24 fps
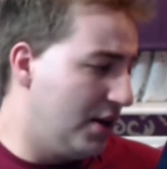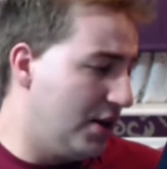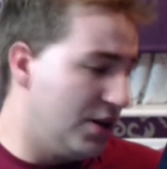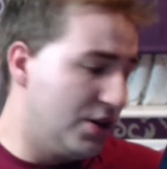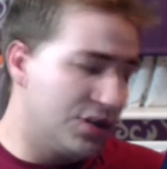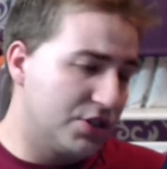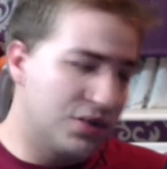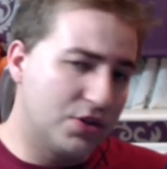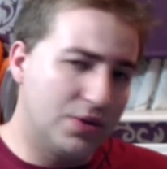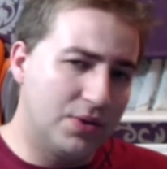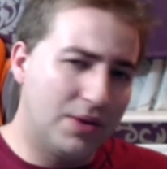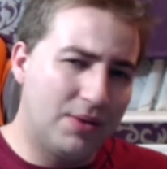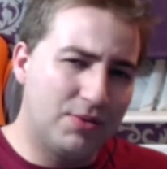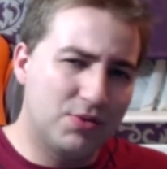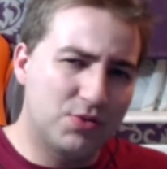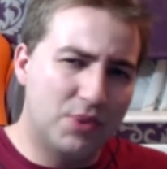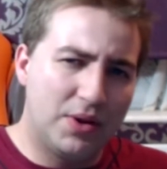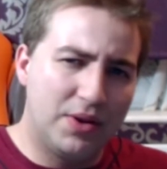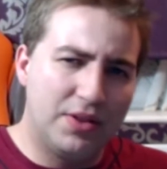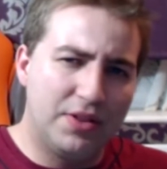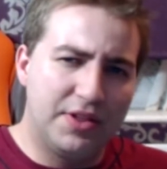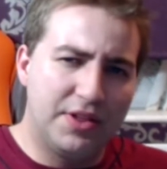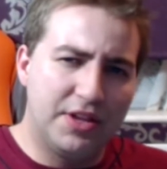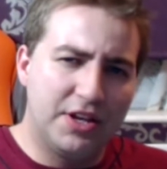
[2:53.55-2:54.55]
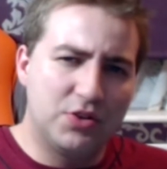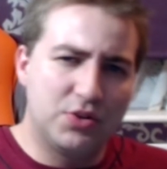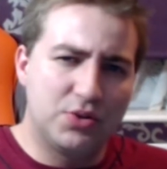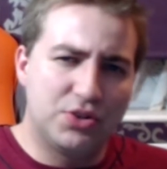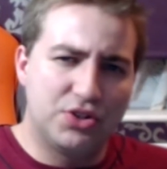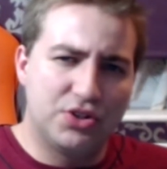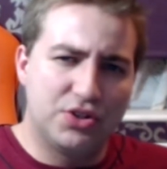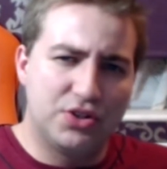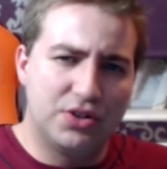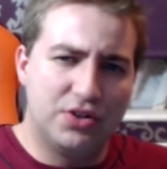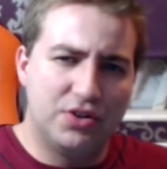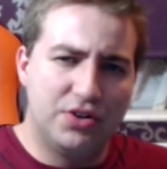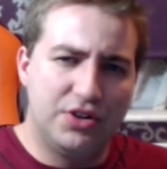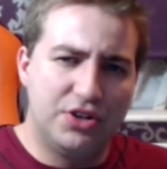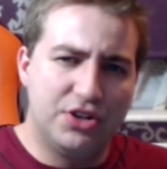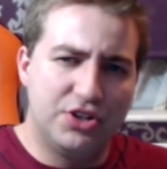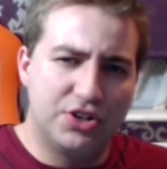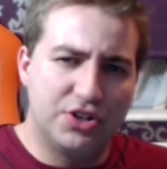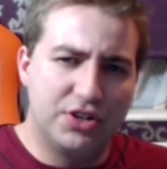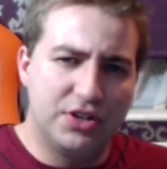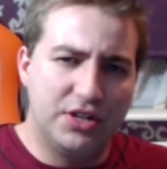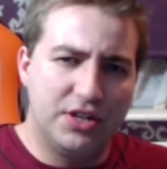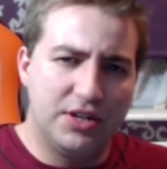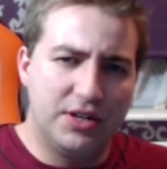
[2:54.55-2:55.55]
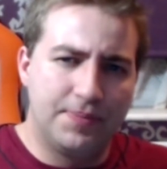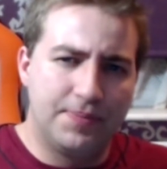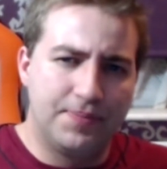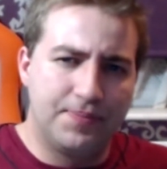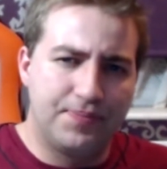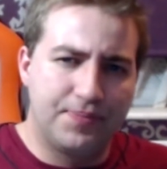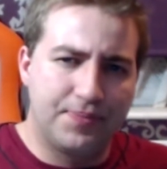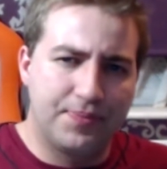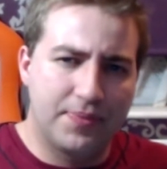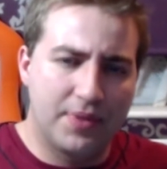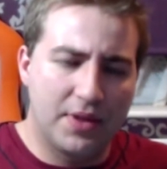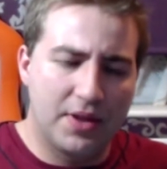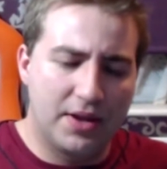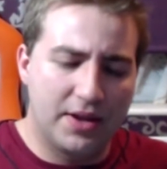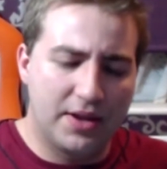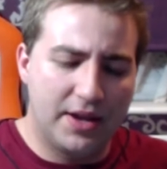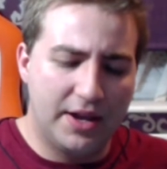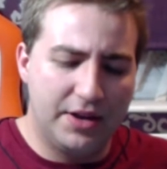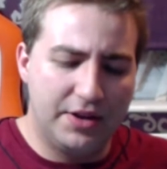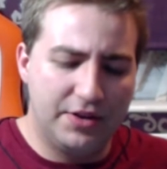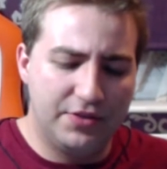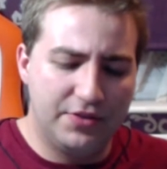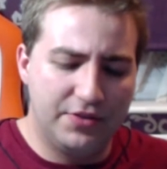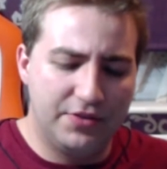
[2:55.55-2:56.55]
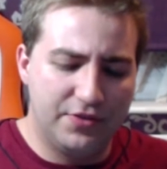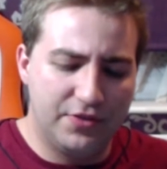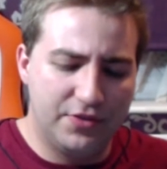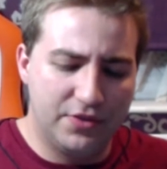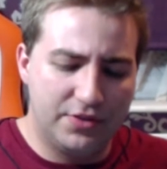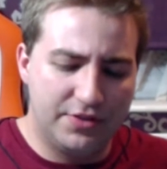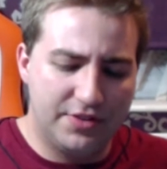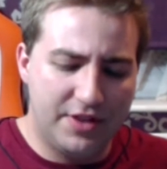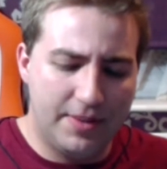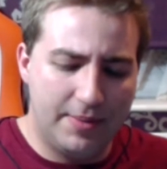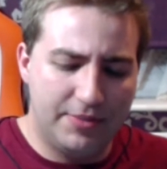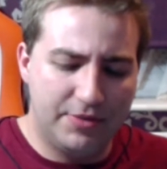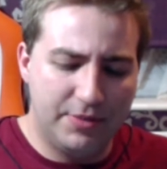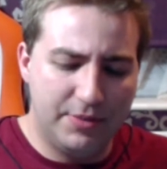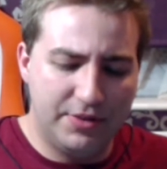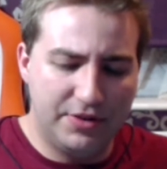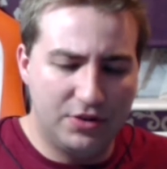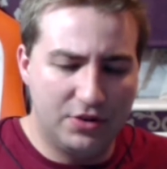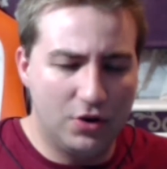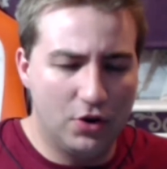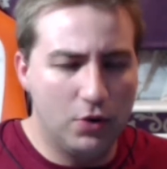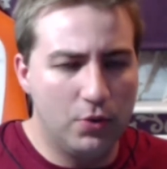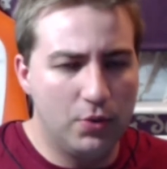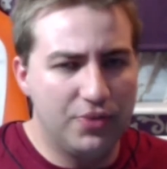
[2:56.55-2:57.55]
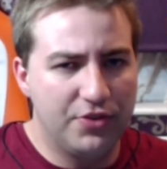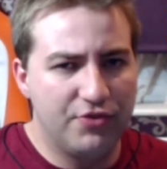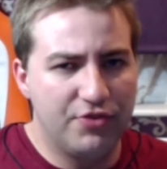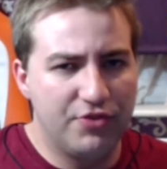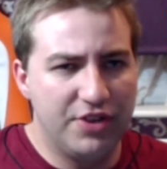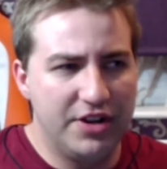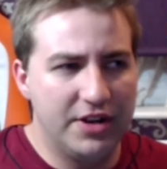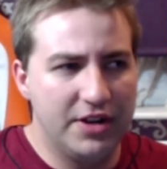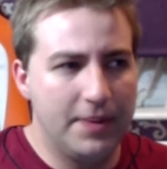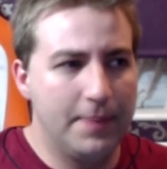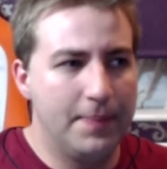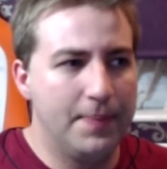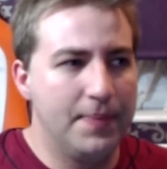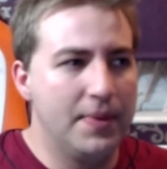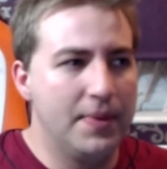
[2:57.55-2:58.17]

So that was one of the things which initially kind of tempted me to go with Freedom.